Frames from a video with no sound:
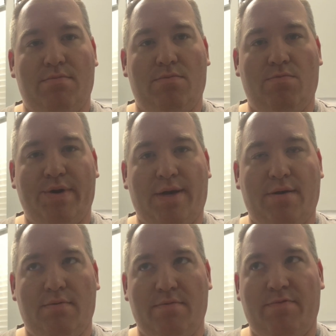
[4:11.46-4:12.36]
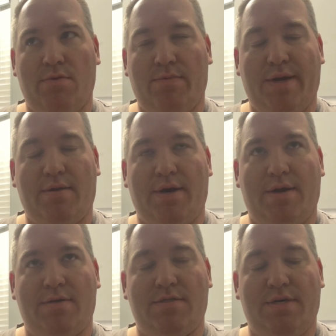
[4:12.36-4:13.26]
week for the week. They
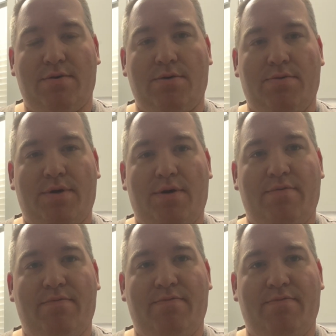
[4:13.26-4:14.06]
had a sale going on,